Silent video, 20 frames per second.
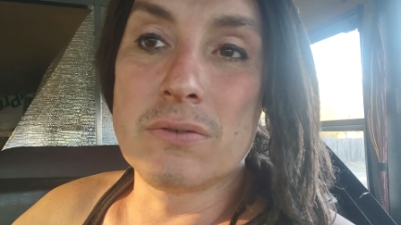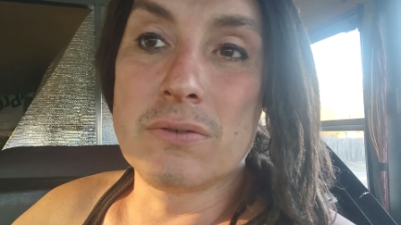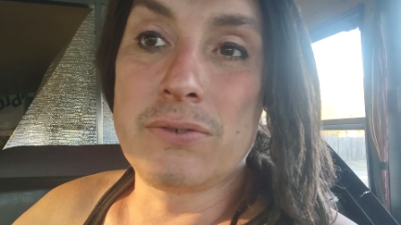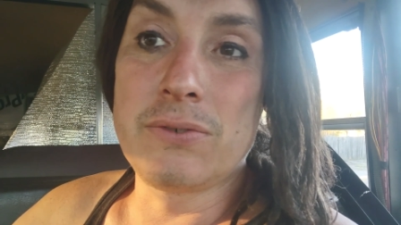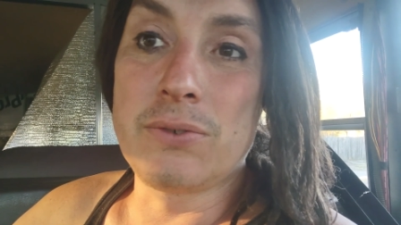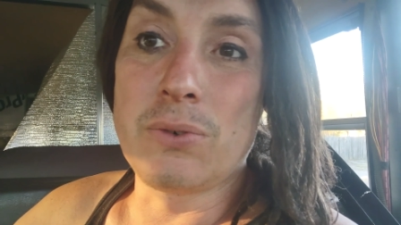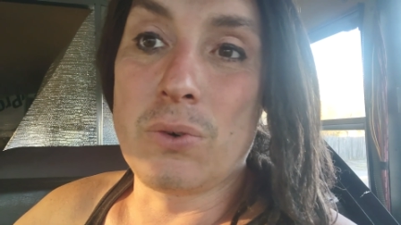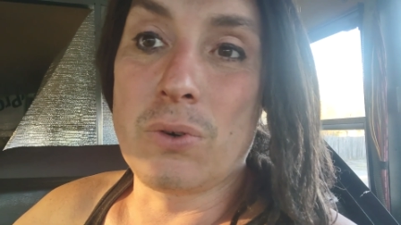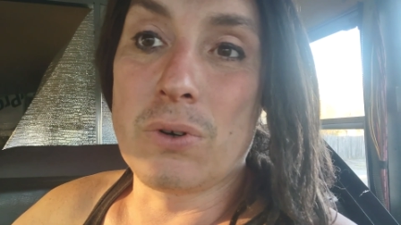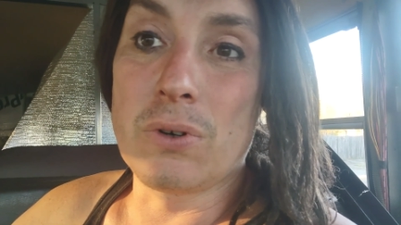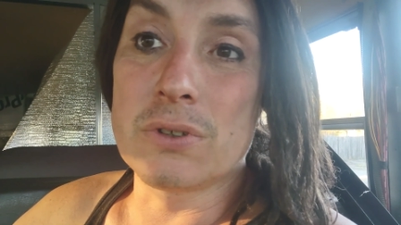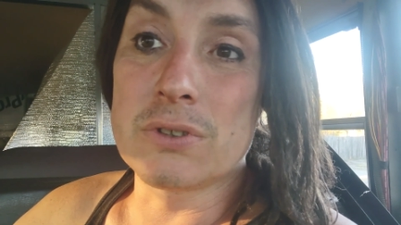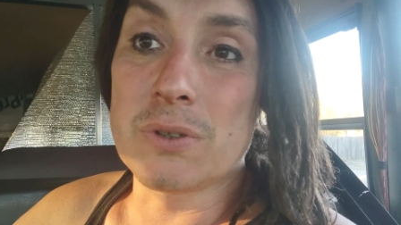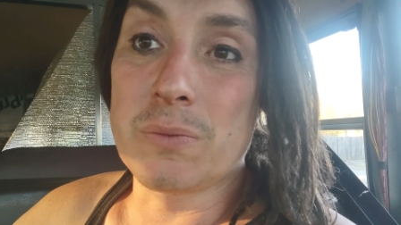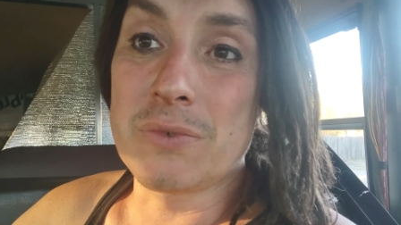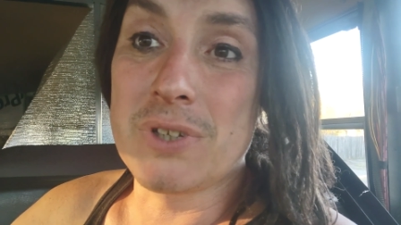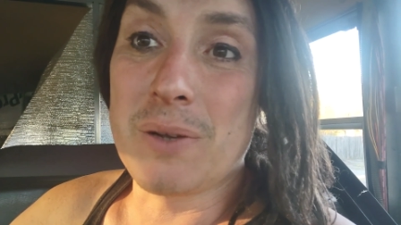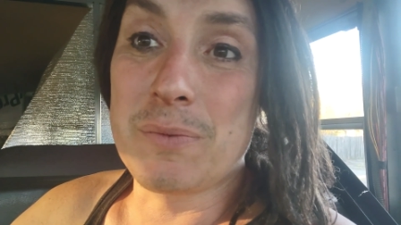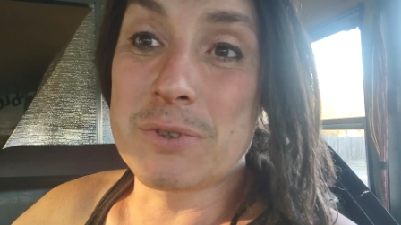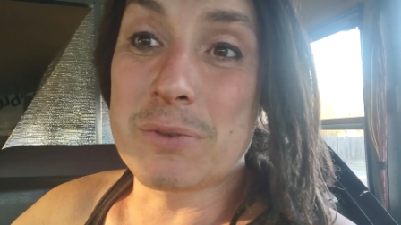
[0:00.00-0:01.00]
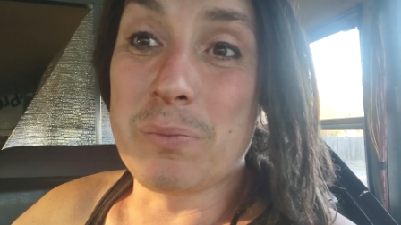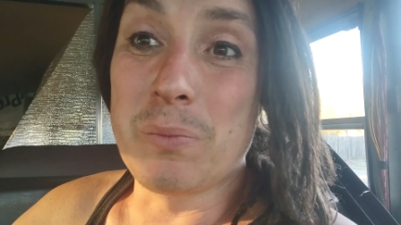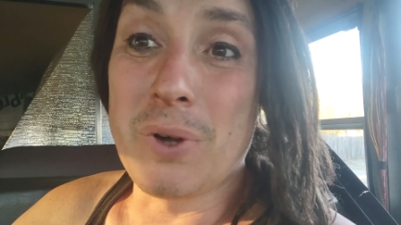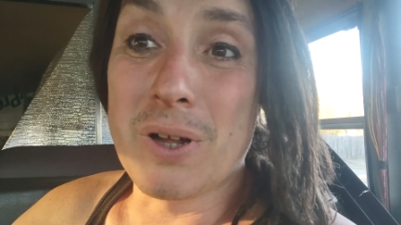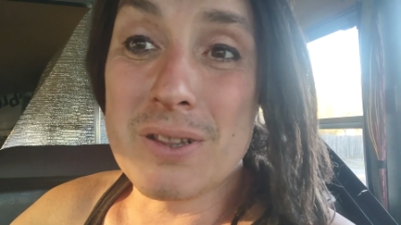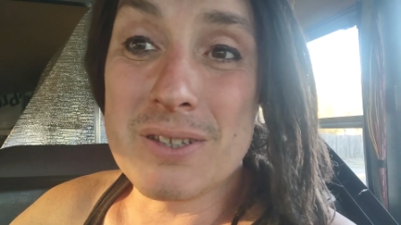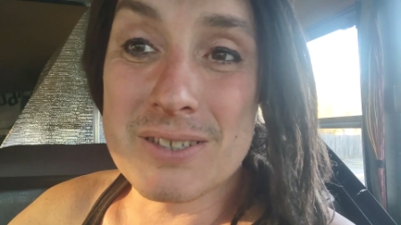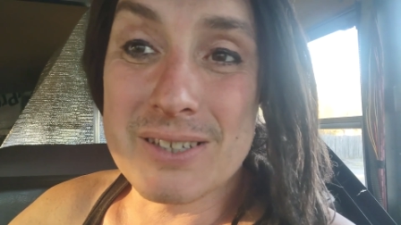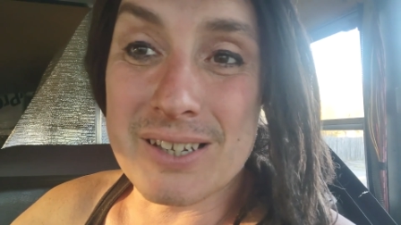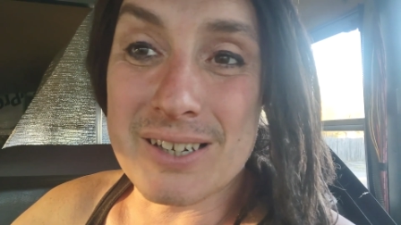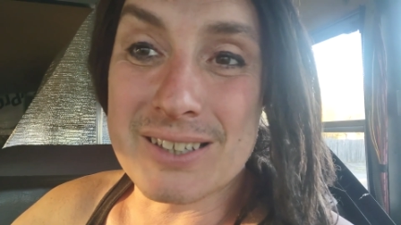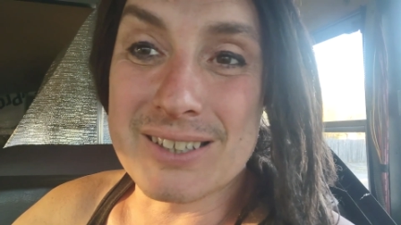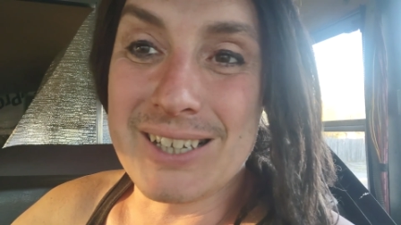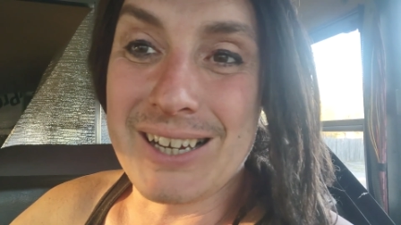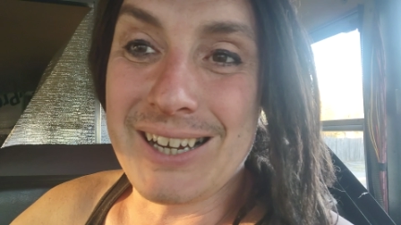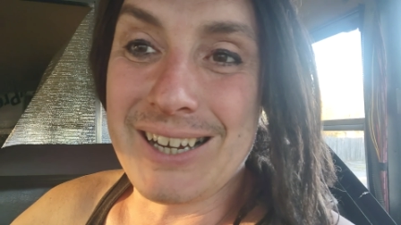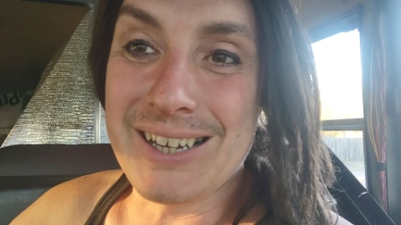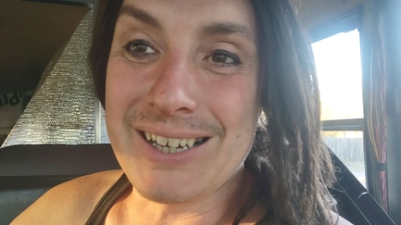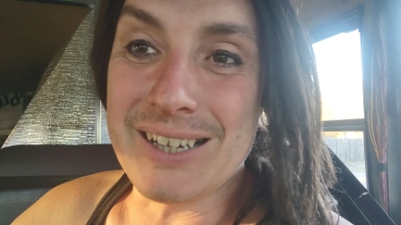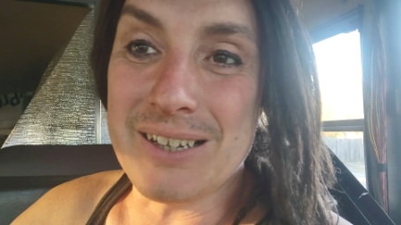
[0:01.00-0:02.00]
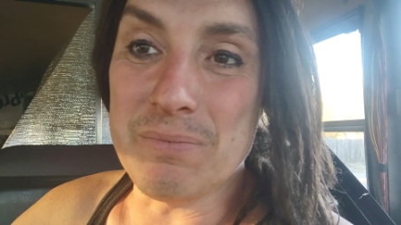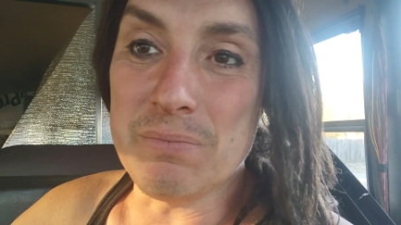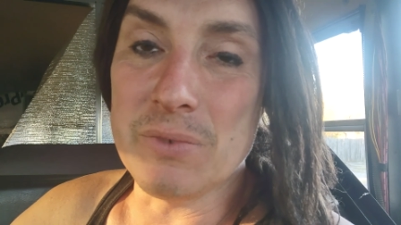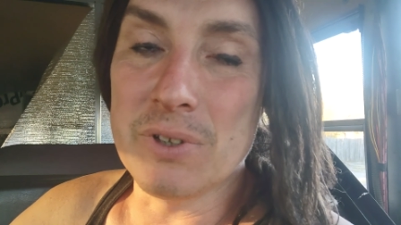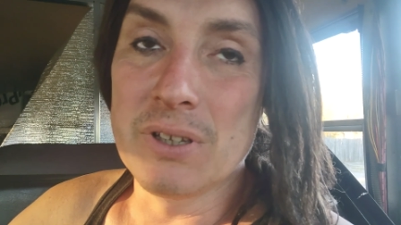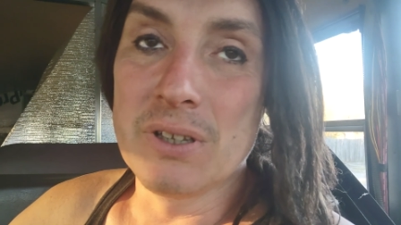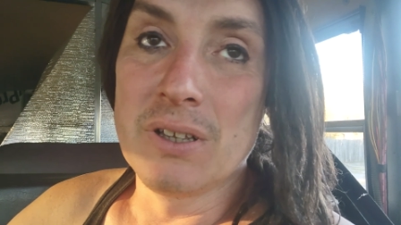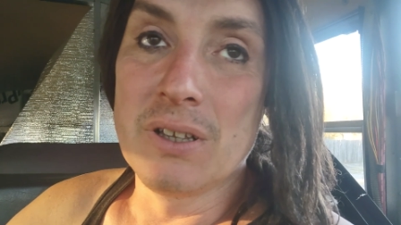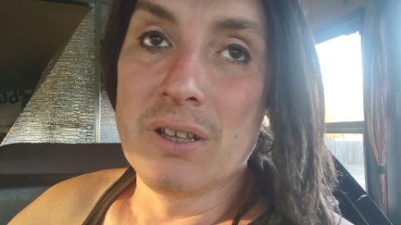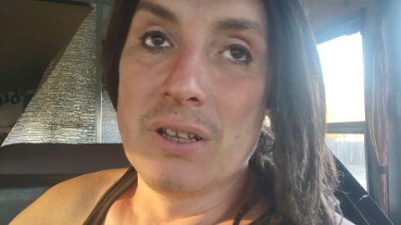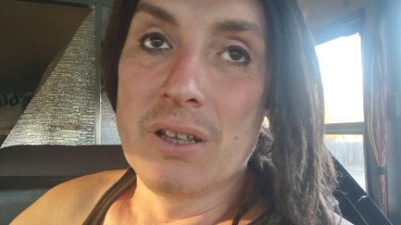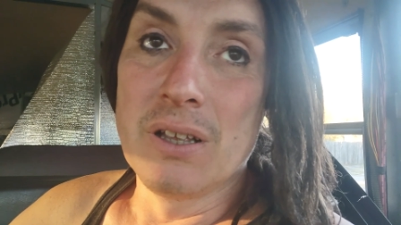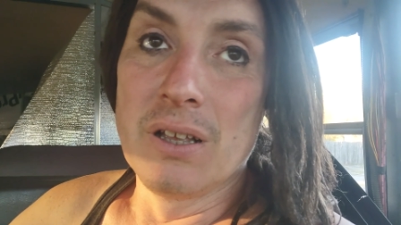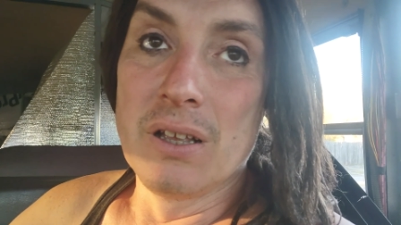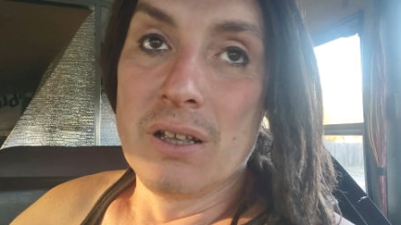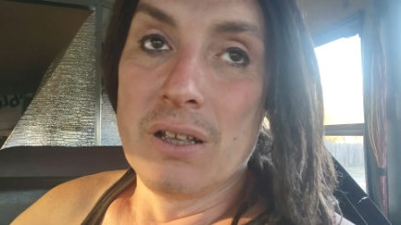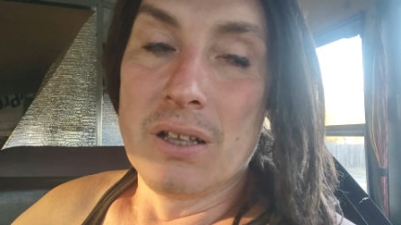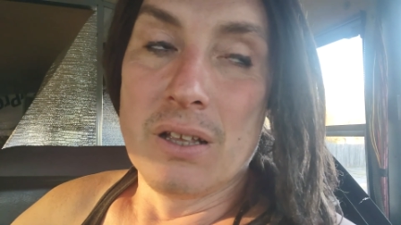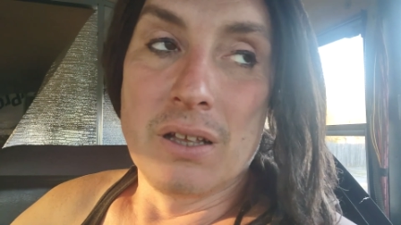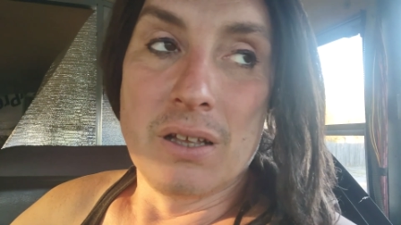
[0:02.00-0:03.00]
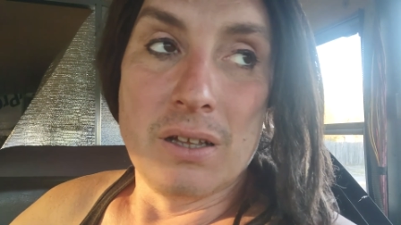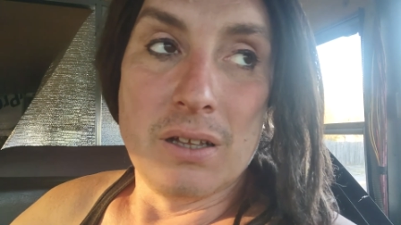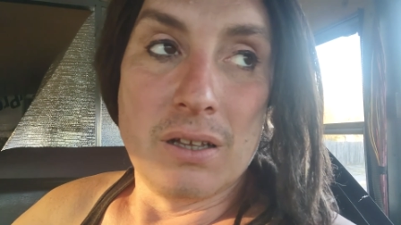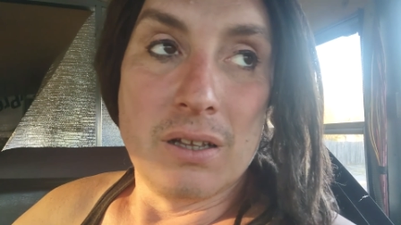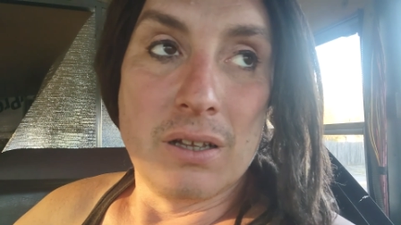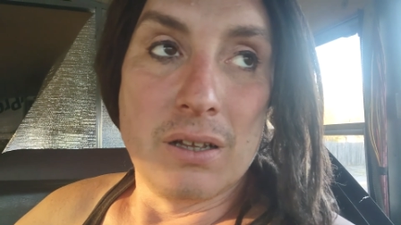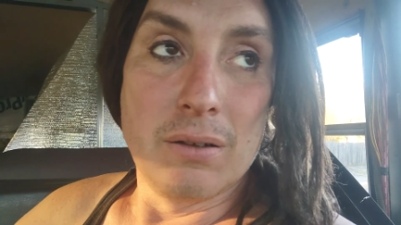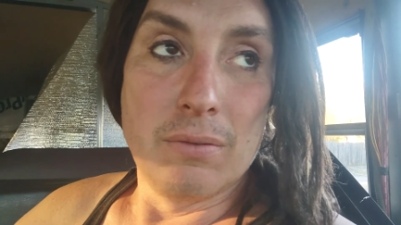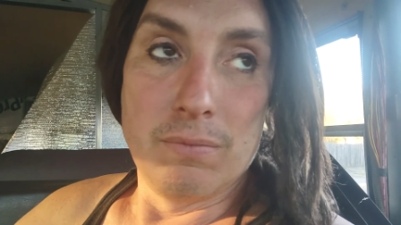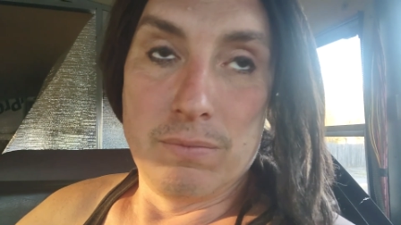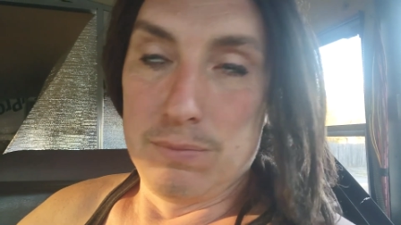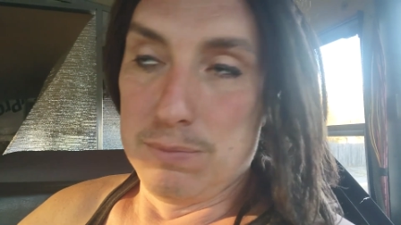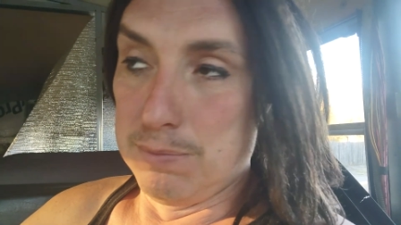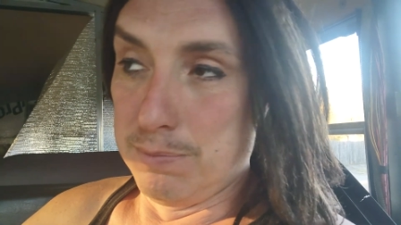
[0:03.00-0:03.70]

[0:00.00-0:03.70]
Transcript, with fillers: for sometimes months at a time. Uh,